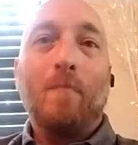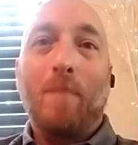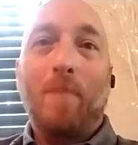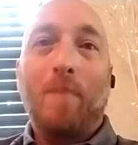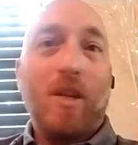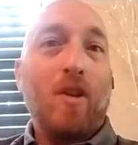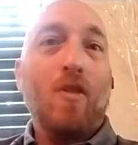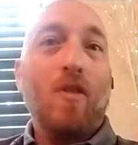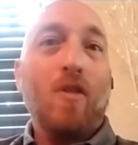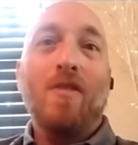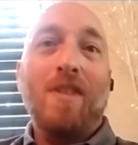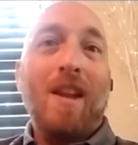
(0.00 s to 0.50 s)
but
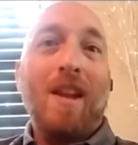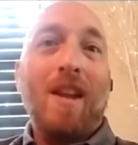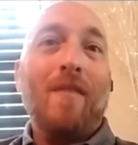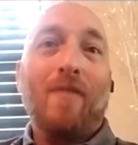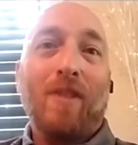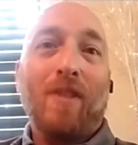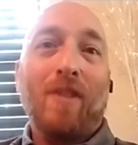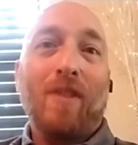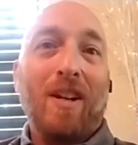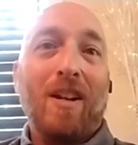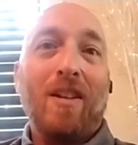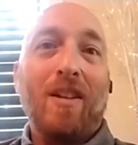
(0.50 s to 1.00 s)
you're
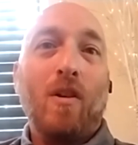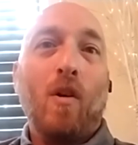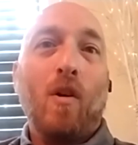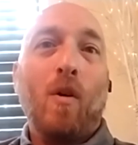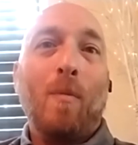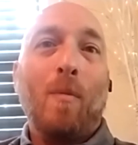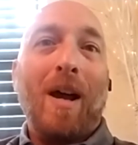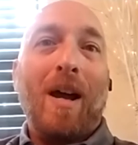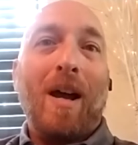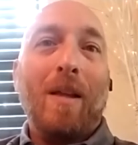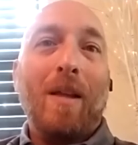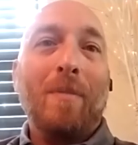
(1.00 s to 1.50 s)
never going to know
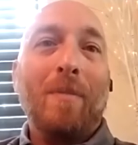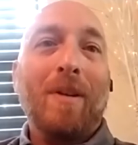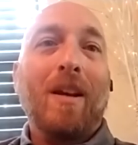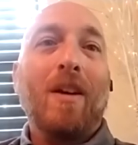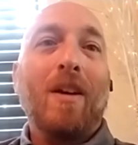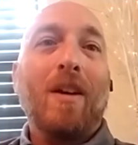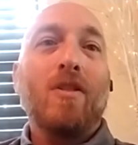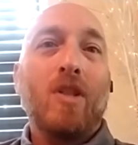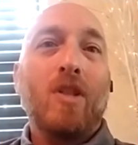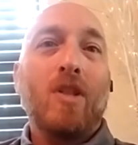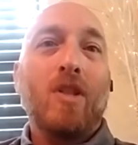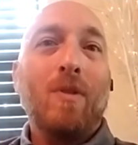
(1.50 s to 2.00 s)
about it
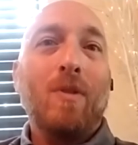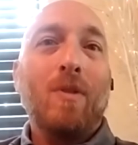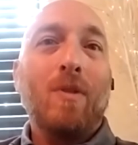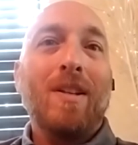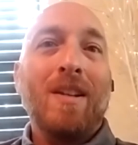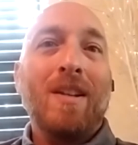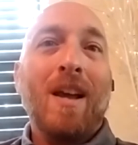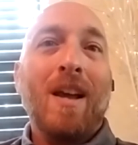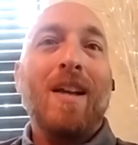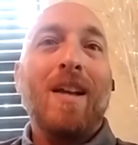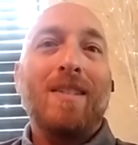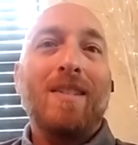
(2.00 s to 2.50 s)
because you
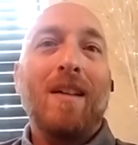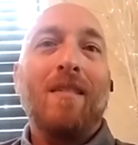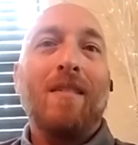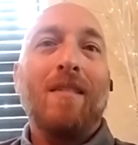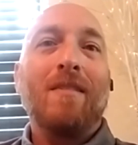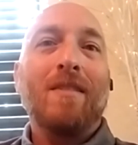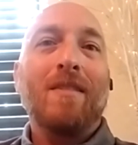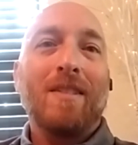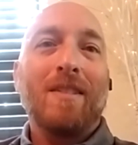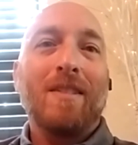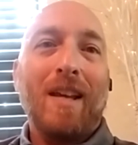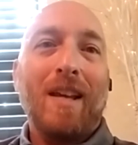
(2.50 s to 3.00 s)
did not
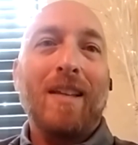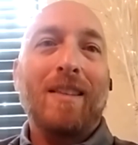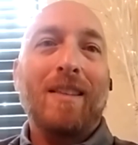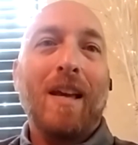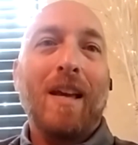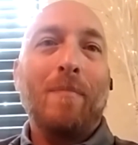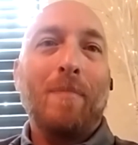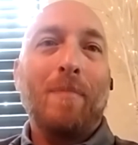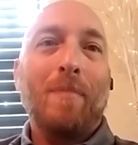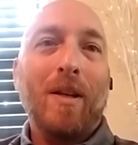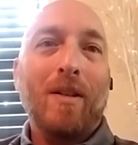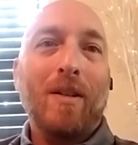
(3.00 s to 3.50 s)
tell it to take
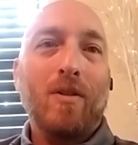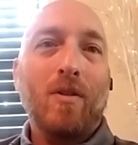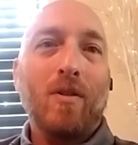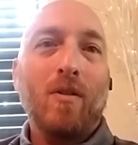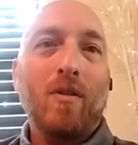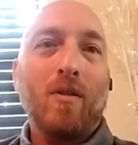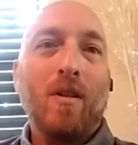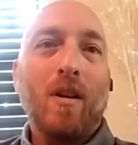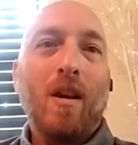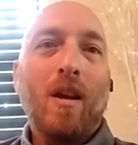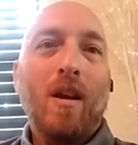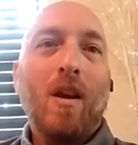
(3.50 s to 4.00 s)
that picture.